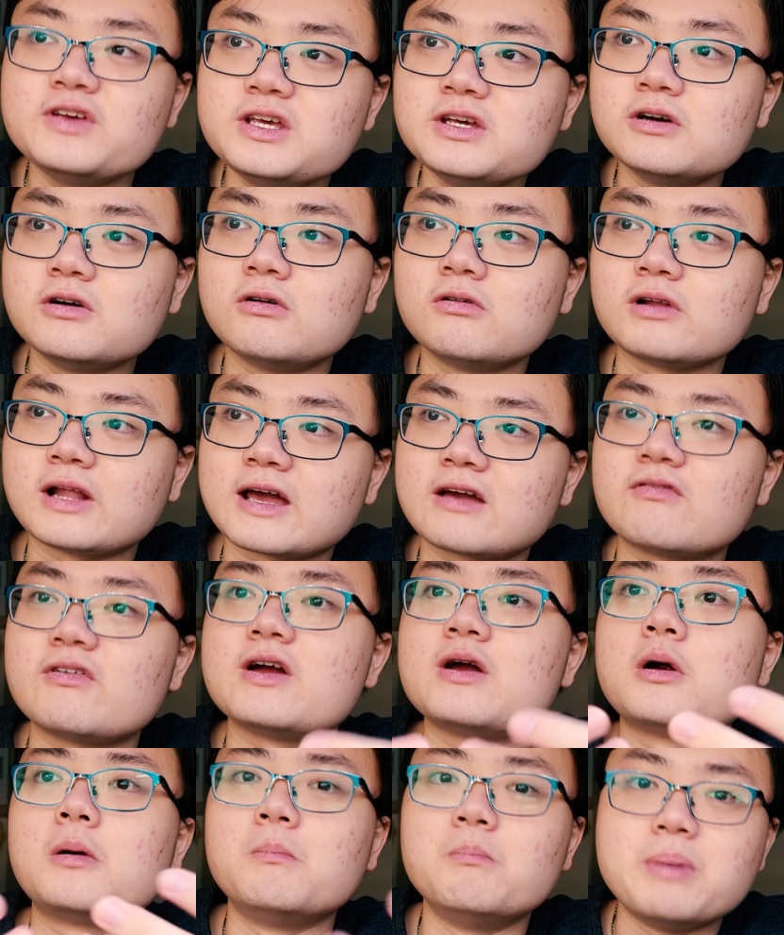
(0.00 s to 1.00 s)
them
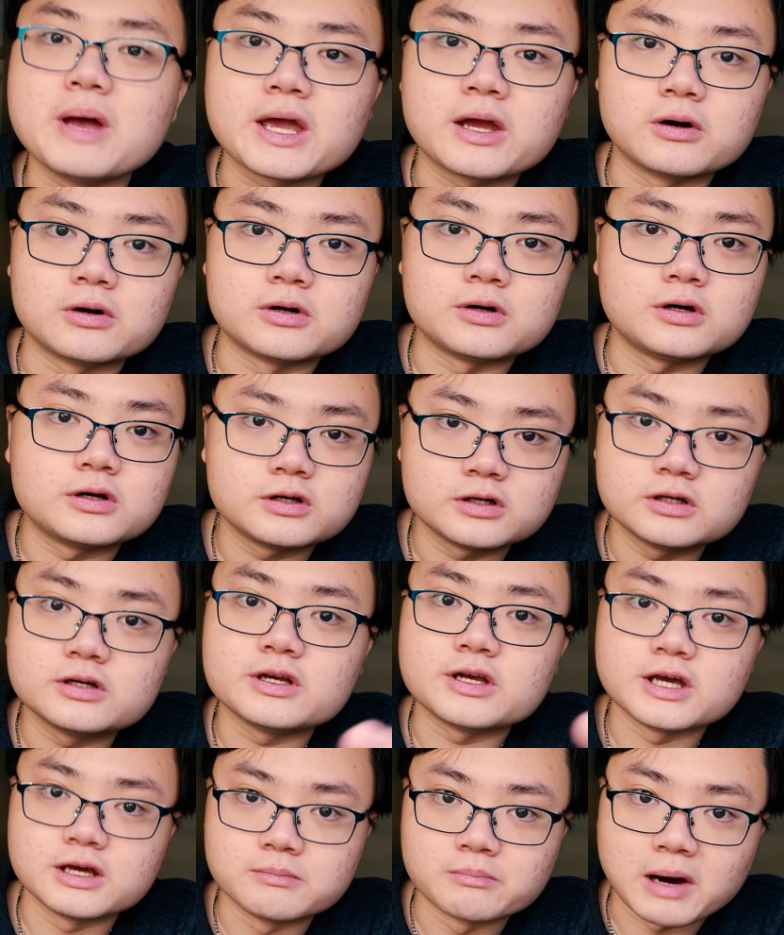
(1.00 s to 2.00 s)
feel like they are
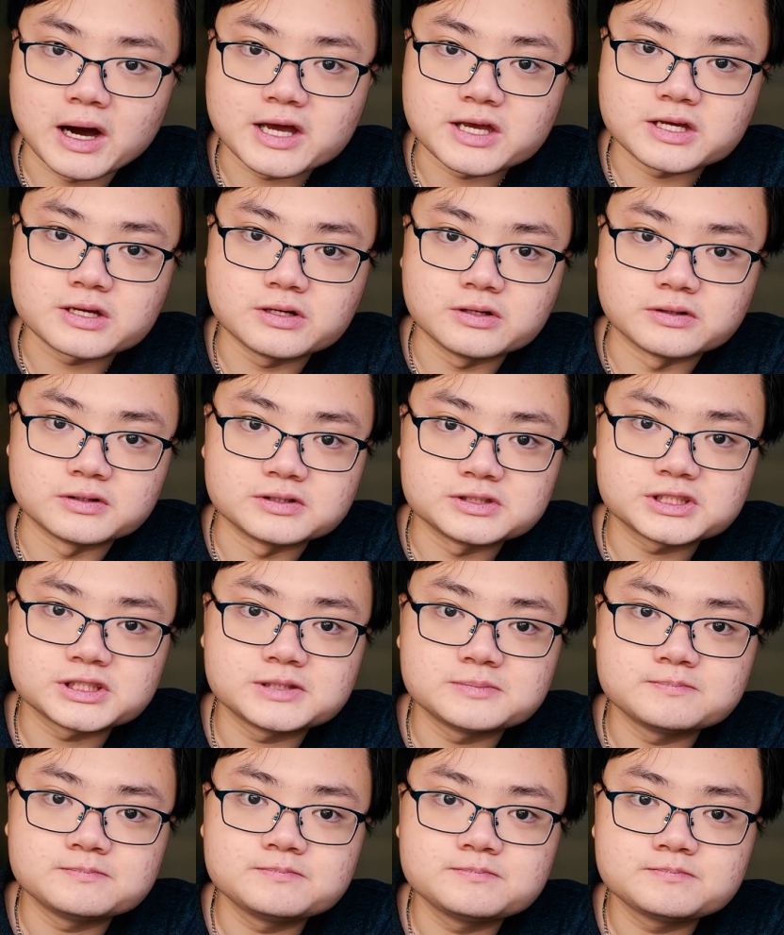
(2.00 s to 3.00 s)
bigger in my
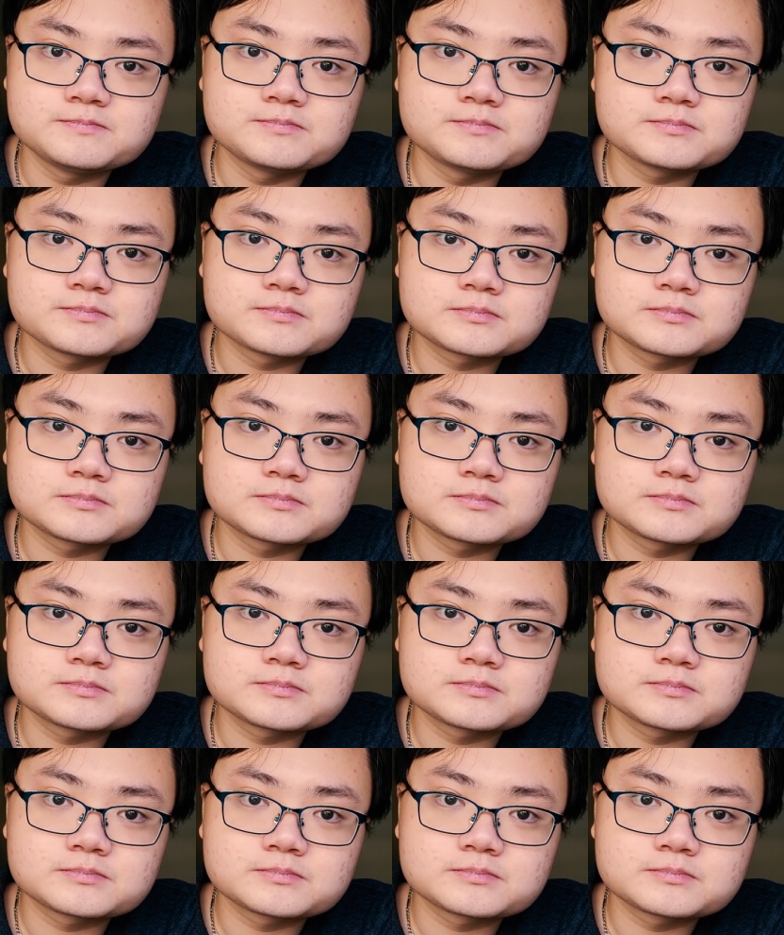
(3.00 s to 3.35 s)
ears.